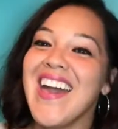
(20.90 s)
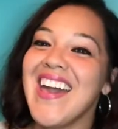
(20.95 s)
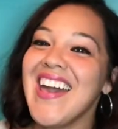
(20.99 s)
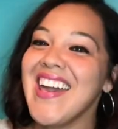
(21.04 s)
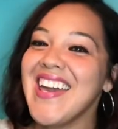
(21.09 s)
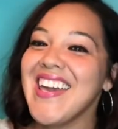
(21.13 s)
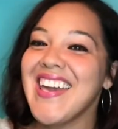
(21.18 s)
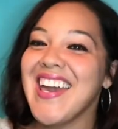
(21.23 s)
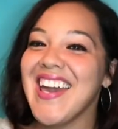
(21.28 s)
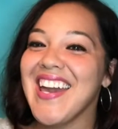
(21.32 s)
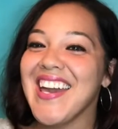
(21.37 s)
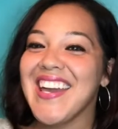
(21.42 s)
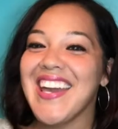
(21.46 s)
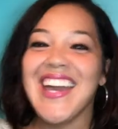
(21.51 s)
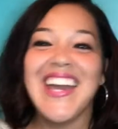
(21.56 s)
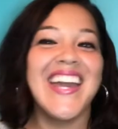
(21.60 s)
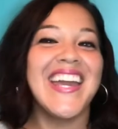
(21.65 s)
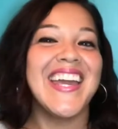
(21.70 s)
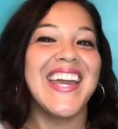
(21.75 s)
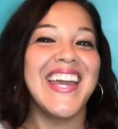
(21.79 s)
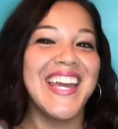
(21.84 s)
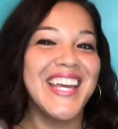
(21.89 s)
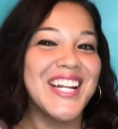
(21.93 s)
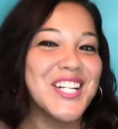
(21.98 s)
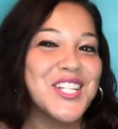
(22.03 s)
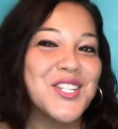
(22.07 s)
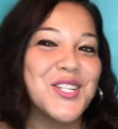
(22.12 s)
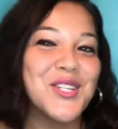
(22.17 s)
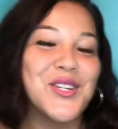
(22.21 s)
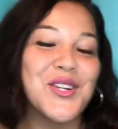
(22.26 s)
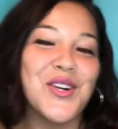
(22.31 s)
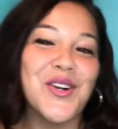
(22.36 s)
Hey, hey, hey, it
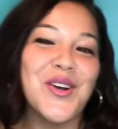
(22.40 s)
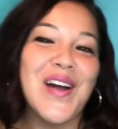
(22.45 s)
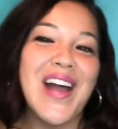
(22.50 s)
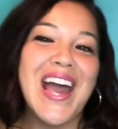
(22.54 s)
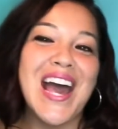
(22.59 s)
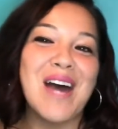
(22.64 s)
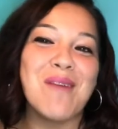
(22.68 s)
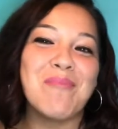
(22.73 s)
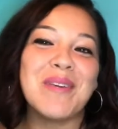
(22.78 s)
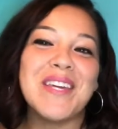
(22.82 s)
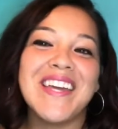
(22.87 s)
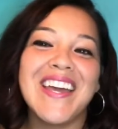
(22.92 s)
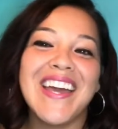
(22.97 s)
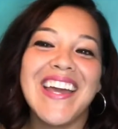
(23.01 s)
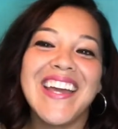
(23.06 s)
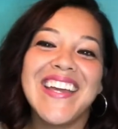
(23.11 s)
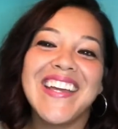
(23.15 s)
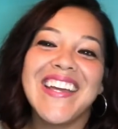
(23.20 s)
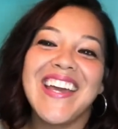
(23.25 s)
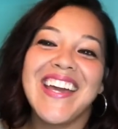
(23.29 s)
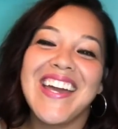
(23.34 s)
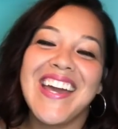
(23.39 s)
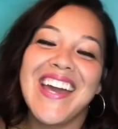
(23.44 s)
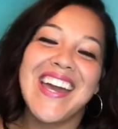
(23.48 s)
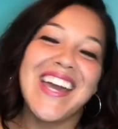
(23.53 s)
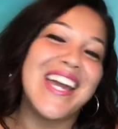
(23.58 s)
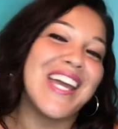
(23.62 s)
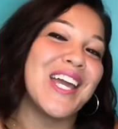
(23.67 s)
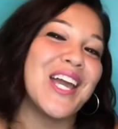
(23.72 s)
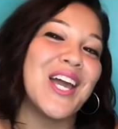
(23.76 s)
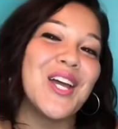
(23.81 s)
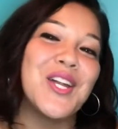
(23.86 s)
is your girl Abby,
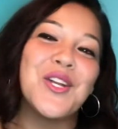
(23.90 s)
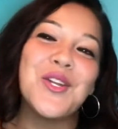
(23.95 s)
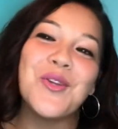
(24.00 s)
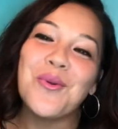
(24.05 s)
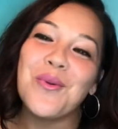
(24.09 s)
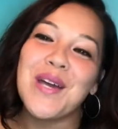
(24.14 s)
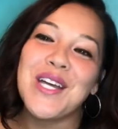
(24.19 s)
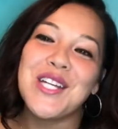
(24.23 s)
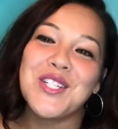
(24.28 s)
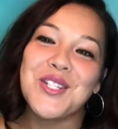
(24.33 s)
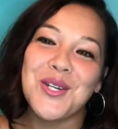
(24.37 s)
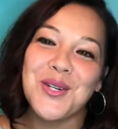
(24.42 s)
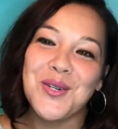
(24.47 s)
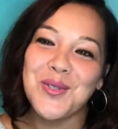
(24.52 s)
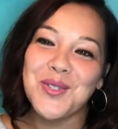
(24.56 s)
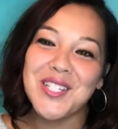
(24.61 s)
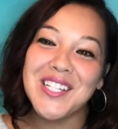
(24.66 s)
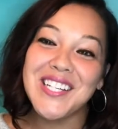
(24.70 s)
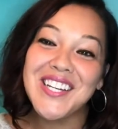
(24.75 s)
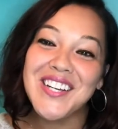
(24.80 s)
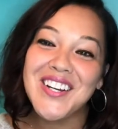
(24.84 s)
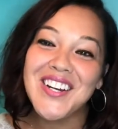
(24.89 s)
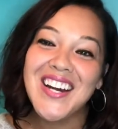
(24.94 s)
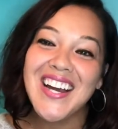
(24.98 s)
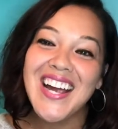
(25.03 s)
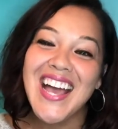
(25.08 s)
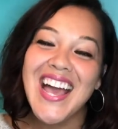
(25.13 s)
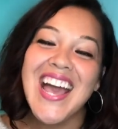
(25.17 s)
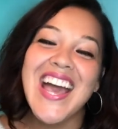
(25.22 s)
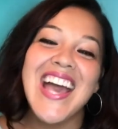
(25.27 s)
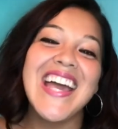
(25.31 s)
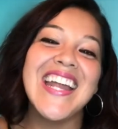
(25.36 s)
aka New Age Coach here,
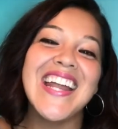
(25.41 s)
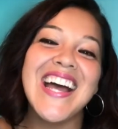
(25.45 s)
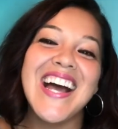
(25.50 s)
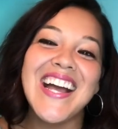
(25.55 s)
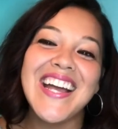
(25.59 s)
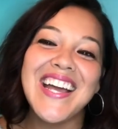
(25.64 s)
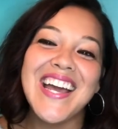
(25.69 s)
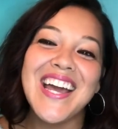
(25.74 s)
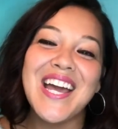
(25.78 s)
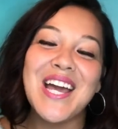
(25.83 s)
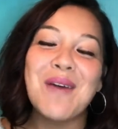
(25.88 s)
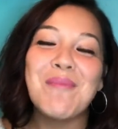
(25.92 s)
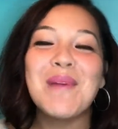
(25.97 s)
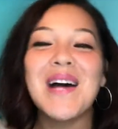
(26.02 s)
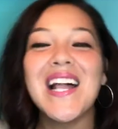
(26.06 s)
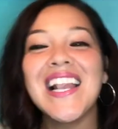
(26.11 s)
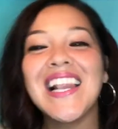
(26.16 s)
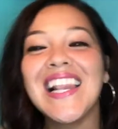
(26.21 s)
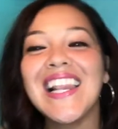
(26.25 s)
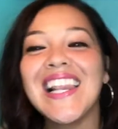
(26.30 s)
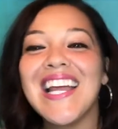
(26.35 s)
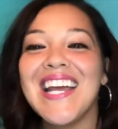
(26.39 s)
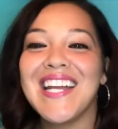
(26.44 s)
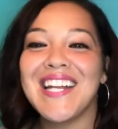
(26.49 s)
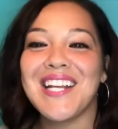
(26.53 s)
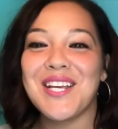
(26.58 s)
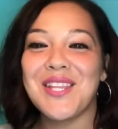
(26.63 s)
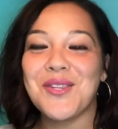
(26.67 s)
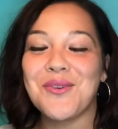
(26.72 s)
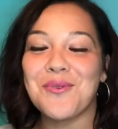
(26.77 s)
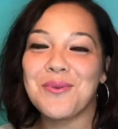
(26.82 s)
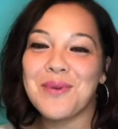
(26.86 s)
and I am
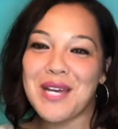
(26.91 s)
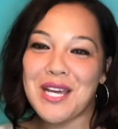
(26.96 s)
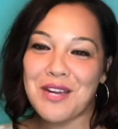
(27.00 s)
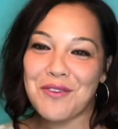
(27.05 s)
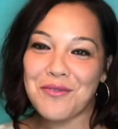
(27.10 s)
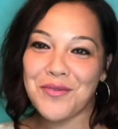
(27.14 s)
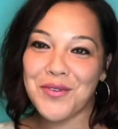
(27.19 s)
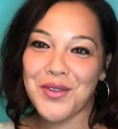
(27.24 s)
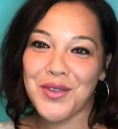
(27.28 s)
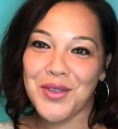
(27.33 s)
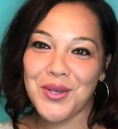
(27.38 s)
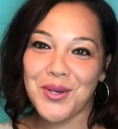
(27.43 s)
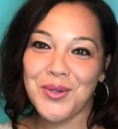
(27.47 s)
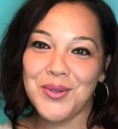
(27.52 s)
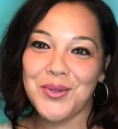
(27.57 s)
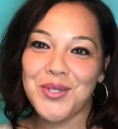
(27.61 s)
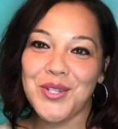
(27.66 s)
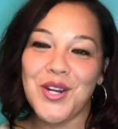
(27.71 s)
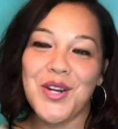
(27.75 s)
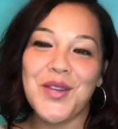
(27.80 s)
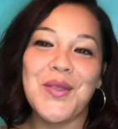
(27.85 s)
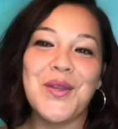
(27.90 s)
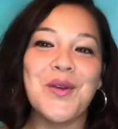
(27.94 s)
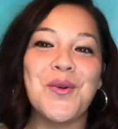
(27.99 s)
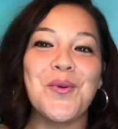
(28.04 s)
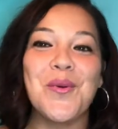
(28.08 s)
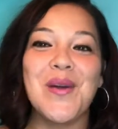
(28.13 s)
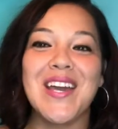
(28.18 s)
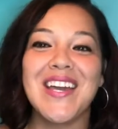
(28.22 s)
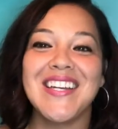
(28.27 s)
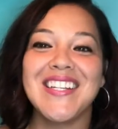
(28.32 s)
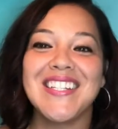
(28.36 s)
lighting the way for those on their
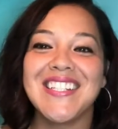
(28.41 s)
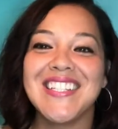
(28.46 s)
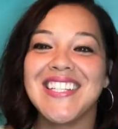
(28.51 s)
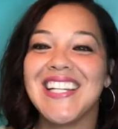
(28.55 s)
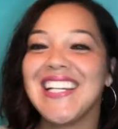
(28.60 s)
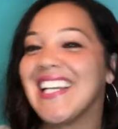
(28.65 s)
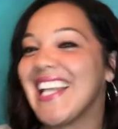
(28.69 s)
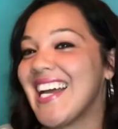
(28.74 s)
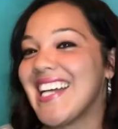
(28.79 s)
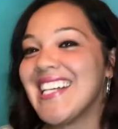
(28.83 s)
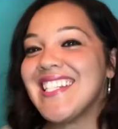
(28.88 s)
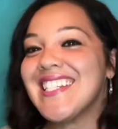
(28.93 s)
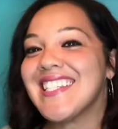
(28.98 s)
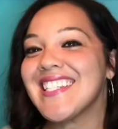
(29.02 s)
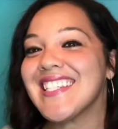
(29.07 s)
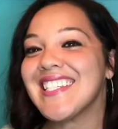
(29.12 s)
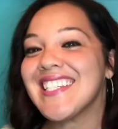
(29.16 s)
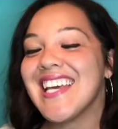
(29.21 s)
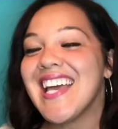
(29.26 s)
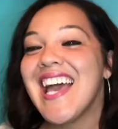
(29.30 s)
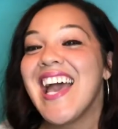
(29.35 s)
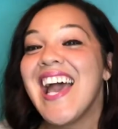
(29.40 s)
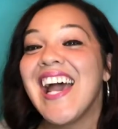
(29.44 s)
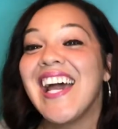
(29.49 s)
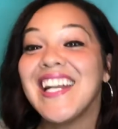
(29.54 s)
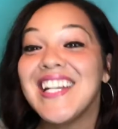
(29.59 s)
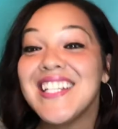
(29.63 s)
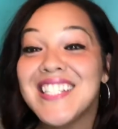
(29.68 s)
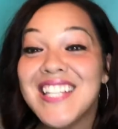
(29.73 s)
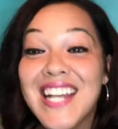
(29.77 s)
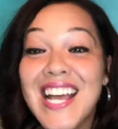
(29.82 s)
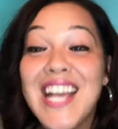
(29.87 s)
way to the lights. And
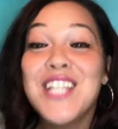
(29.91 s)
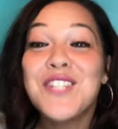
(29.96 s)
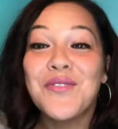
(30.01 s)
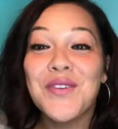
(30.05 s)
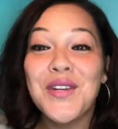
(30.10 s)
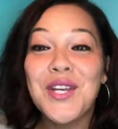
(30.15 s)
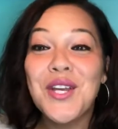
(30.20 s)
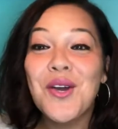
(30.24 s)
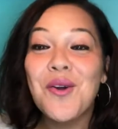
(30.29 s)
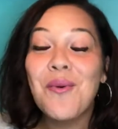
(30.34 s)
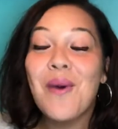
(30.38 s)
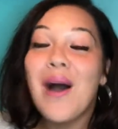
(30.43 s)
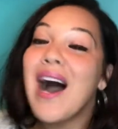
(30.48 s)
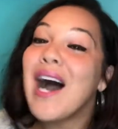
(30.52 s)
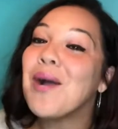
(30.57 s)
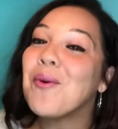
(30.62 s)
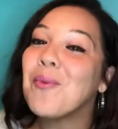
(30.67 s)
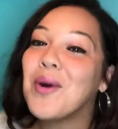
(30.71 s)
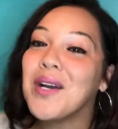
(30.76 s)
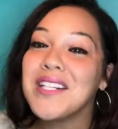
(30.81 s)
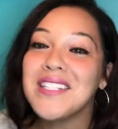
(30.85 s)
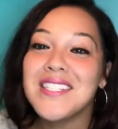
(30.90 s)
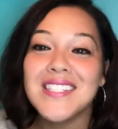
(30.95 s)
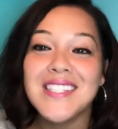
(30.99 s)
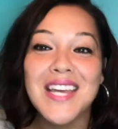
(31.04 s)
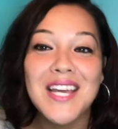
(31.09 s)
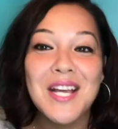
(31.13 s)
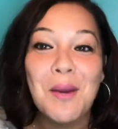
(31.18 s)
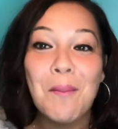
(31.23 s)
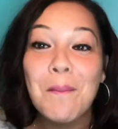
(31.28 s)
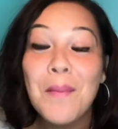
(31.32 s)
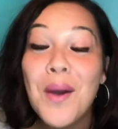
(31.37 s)
in today's video, I wanted to
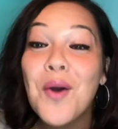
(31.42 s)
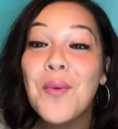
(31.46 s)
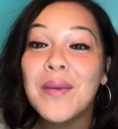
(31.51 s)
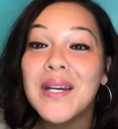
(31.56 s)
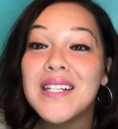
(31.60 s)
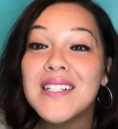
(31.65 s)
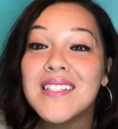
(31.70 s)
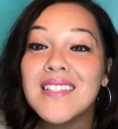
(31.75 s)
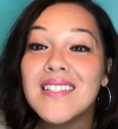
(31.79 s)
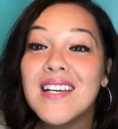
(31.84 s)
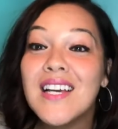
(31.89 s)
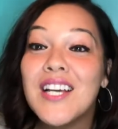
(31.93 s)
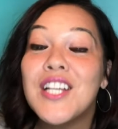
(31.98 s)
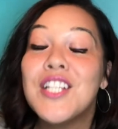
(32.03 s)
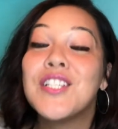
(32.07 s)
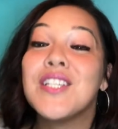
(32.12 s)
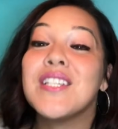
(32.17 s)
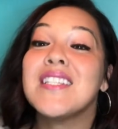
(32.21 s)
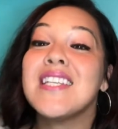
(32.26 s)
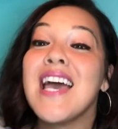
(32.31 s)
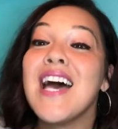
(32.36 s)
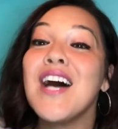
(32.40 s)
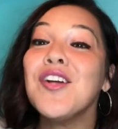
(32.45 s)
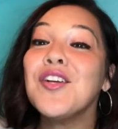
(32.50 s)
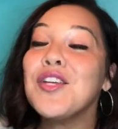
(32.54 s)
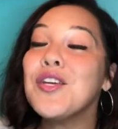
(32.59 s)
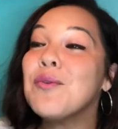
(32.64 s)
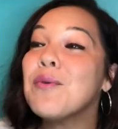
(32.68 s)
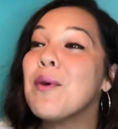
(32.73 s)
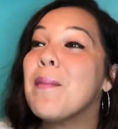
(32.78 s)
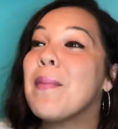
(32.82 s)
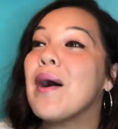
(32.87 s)
take a moment to tell
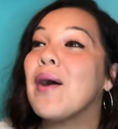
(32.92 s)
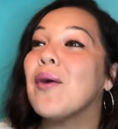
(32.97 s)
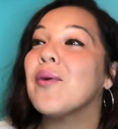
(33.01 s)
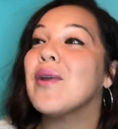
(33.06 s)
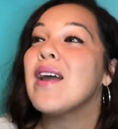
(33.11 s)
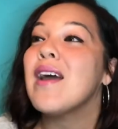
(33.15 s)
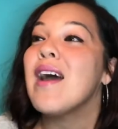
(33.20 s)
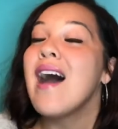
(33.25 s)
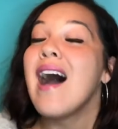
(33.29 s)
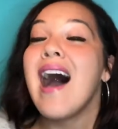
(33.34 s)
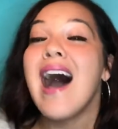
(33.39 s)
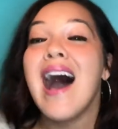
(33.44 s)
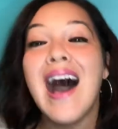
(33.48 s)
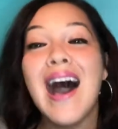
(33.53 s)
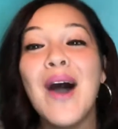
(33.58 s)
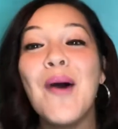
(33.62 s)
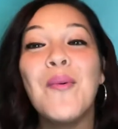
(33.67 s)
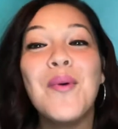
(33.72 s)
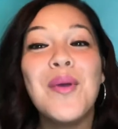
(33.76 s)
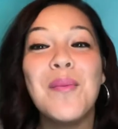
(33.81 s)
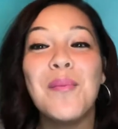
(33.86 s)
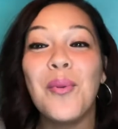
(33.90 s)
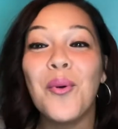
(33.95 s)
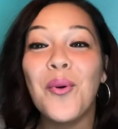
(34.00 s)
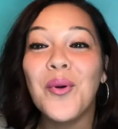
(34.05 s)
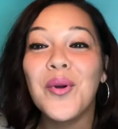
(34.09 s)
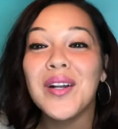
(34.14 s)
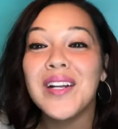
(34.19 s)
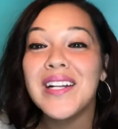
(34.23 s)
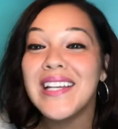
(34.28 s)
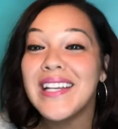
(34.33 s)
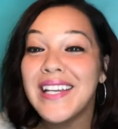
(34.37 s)
you about how
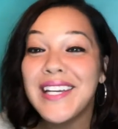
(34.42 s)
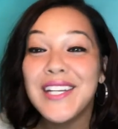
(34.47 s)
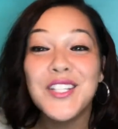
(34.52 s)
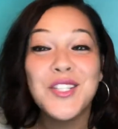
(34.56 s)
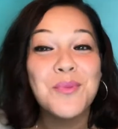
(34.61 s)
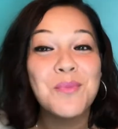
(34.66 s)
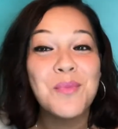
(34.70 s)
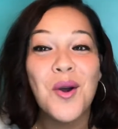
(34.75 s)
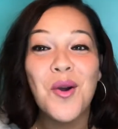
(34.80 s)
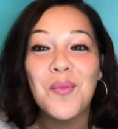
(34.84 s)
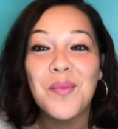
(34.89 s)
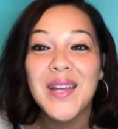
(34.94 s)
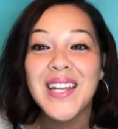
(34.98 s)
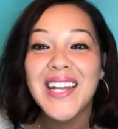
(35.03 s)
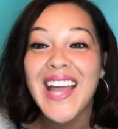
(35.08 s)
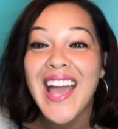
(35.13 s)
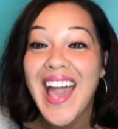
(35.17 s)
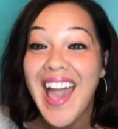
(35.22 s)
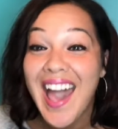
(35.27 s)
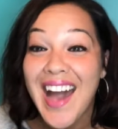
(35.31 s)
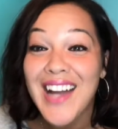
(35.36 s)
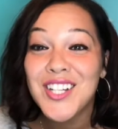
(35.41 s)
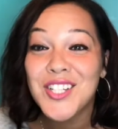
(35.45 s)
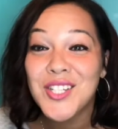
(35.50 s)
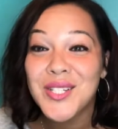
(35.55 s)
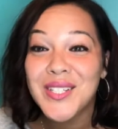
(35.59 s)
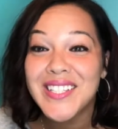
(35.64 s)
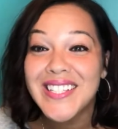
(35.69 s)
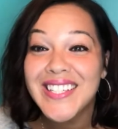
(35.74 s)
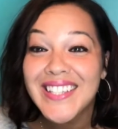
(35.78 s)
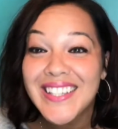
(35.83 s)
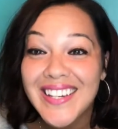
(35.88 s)
important each moment
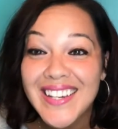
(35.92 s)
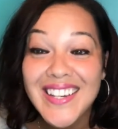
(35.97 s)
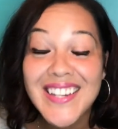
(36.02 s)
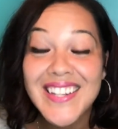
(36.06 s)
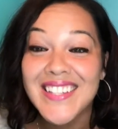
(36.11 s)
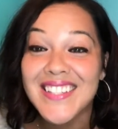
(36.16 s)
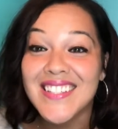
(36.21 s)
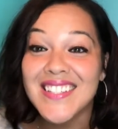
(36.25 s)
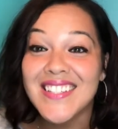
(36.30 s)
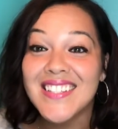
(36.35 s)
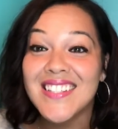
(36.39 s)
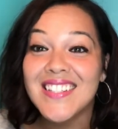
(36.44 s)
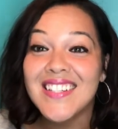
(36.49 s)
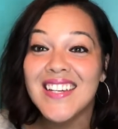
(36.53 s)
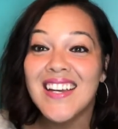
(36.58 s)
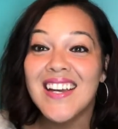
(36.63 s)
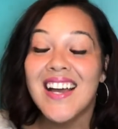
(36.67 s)
actually is.